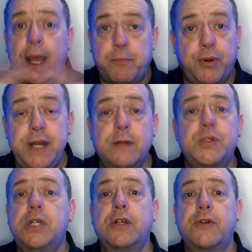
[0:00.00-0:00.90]

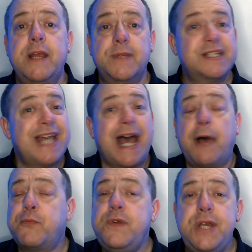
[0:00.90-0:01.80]
prenuptial agreements
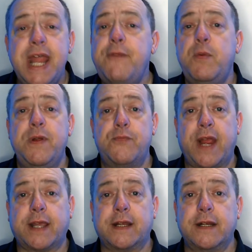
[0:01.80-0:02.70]
have never been
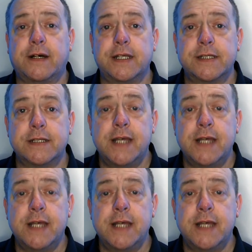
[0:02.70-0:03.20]
recognised,